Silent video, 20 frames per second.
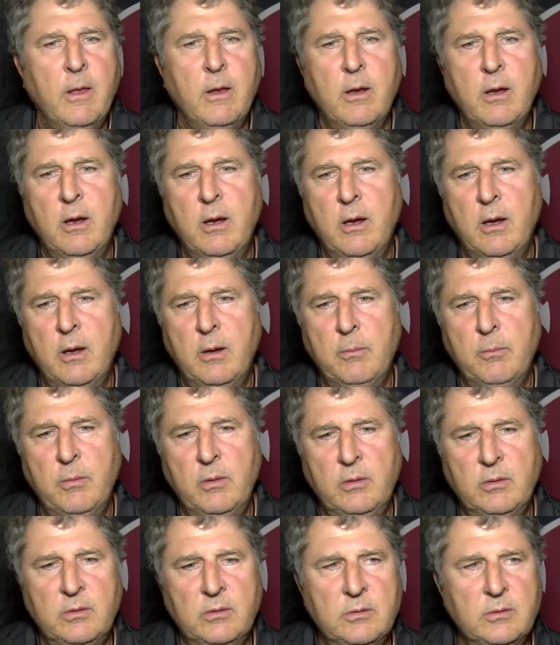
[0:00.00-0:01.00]

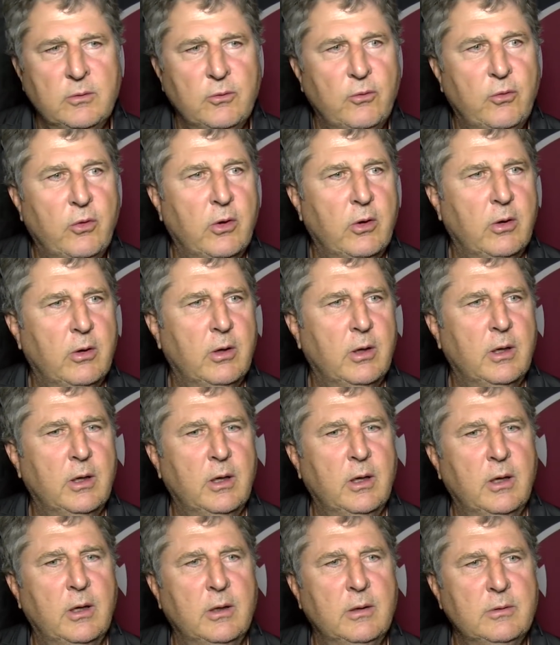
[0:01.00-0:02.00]

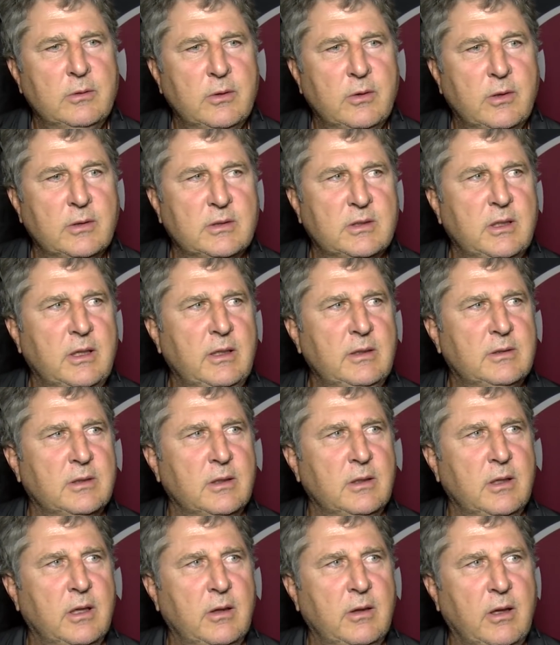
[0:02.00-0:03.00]
for the
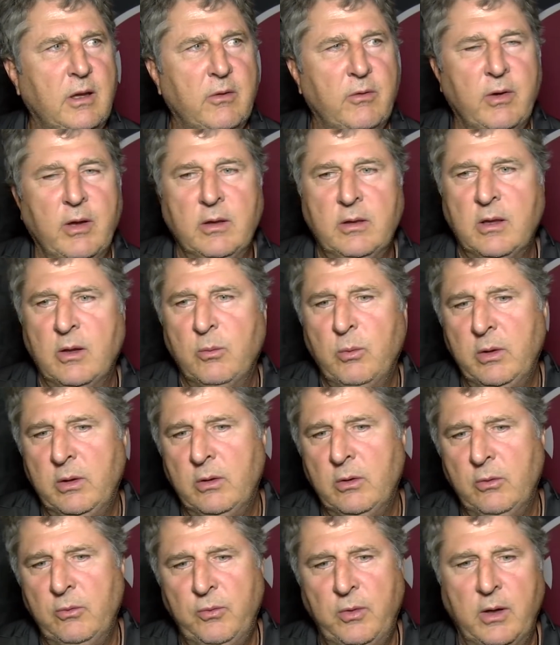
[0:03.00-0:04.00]
season in the event that we
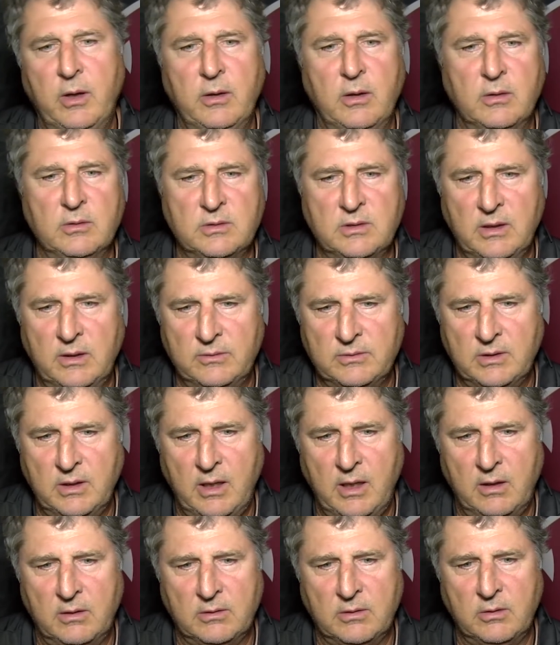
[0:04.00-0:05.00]
do find ourselves in
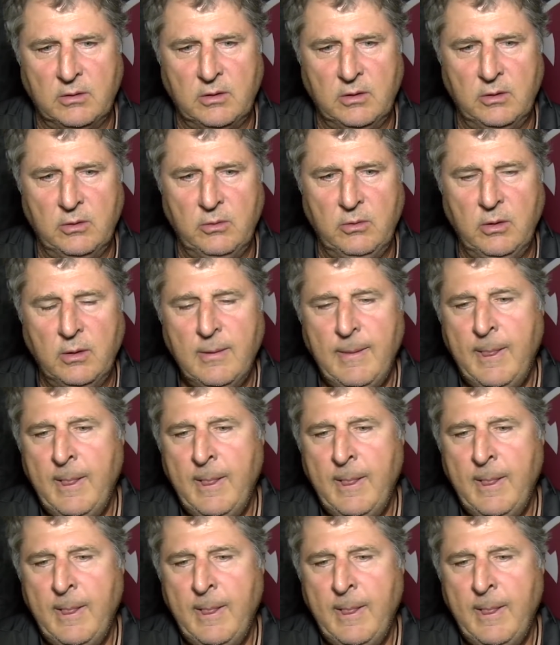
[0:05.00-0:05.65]
altitude.